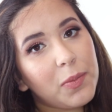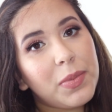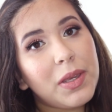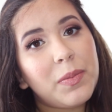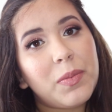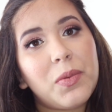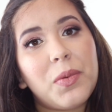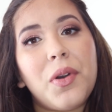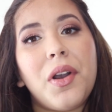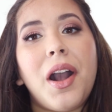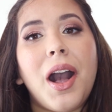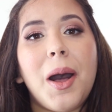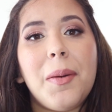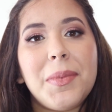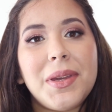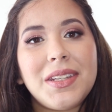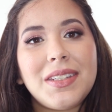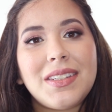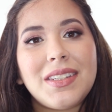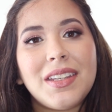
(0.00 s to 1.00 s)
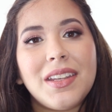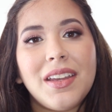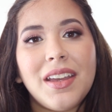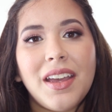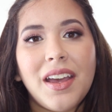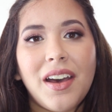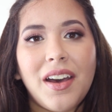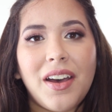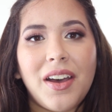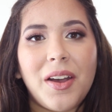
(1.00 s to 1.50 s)
of people will comment
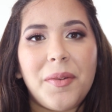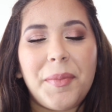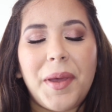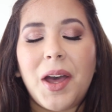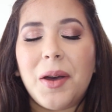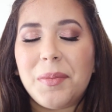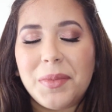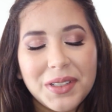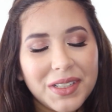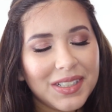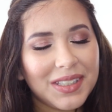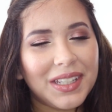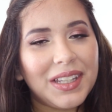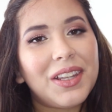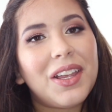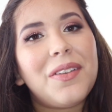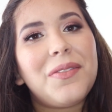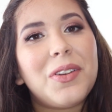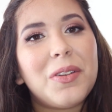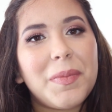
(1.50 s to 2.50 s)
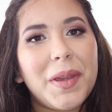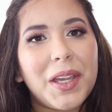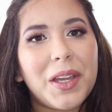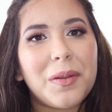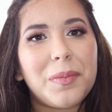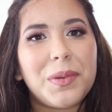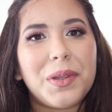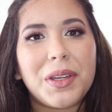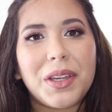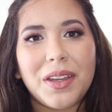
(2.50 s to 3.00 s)
how much they love your
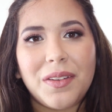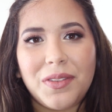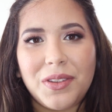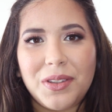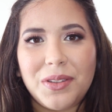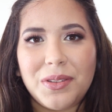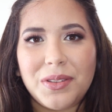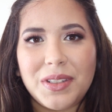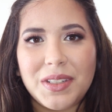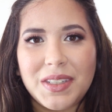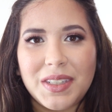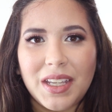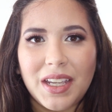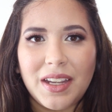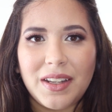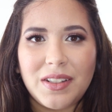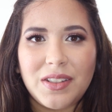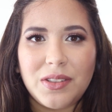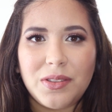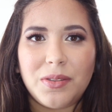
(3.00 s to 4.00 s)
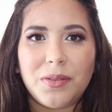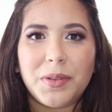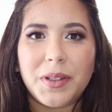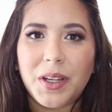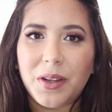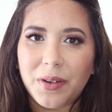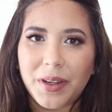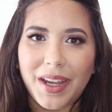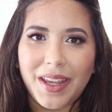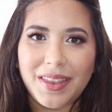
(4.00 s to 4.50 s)
makeup look if you decide to
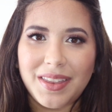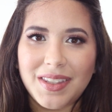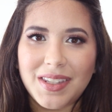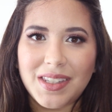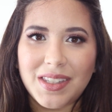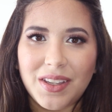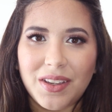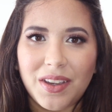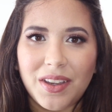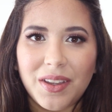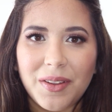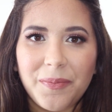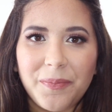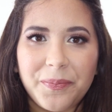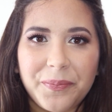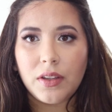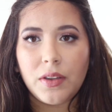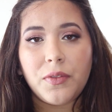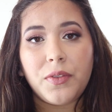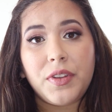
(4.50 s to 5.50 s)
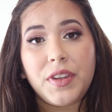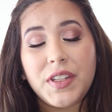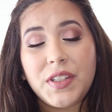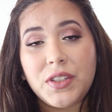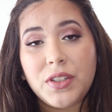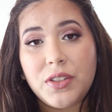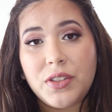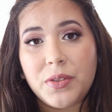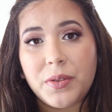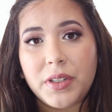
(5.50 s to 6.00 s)
recreate this look. For this
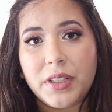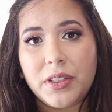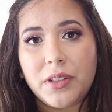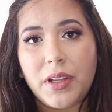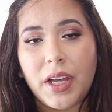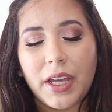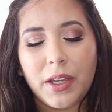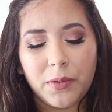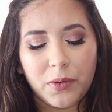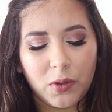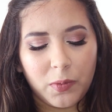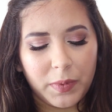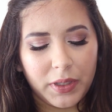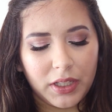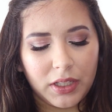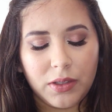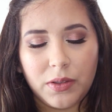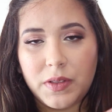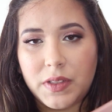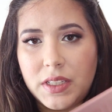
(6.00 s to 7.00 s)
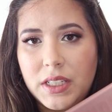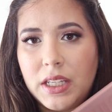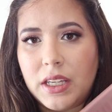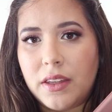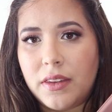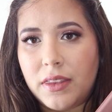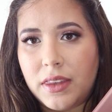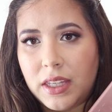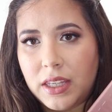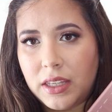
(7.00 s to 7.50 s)
tutorial, I will be using
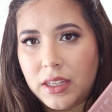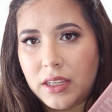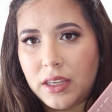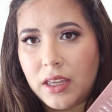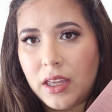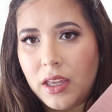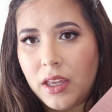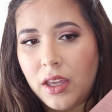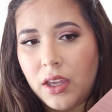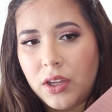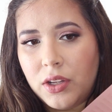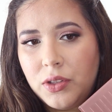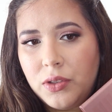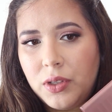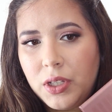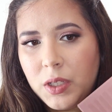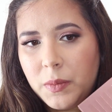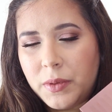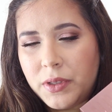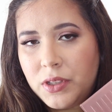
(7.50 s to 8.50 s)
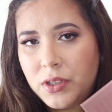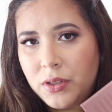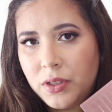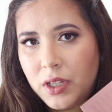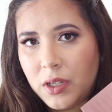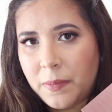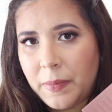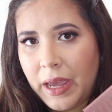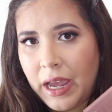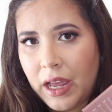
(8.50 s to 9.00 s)
the Nudie
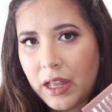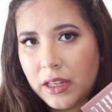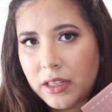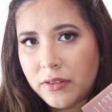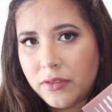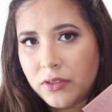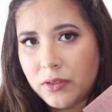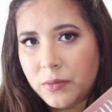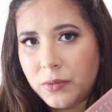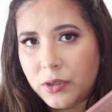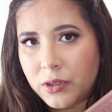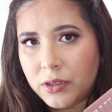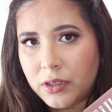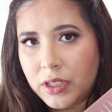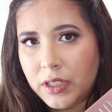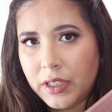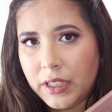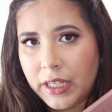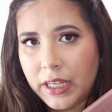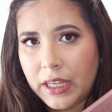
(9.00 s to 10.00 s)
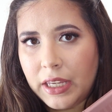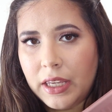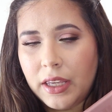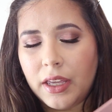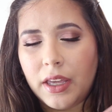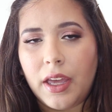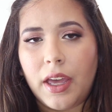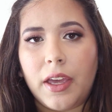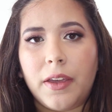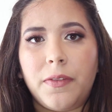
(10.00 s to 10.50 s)
Patootie palette from Laura Lee.
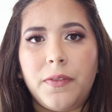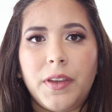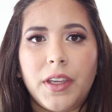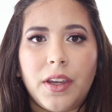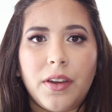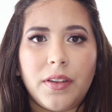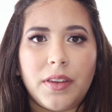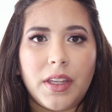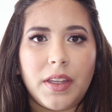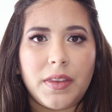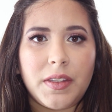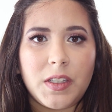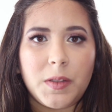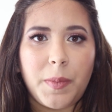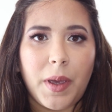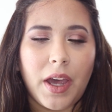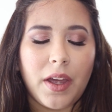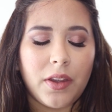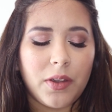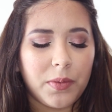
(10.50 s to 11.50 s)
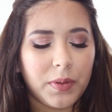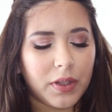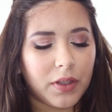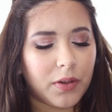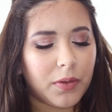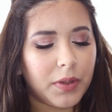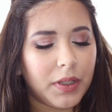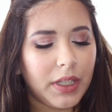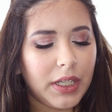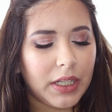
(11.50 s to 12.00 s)
I figured that this palette will
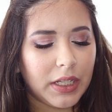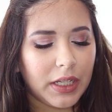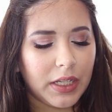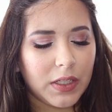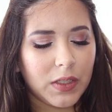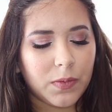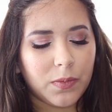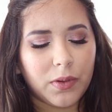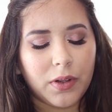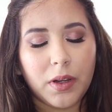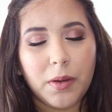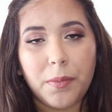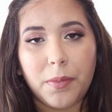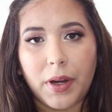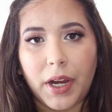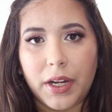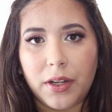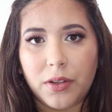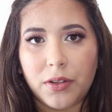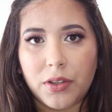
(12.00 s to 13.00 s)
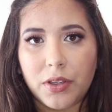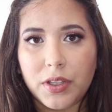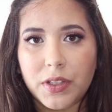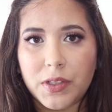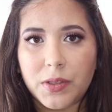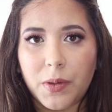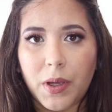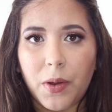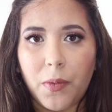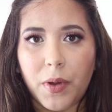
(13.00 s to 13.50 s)
look really nice for a bridal look,
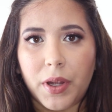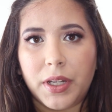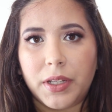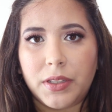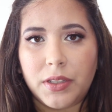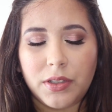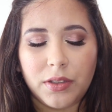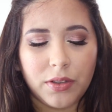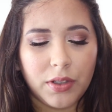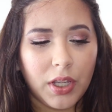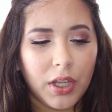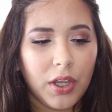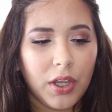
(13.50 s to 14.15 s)
so I wanted to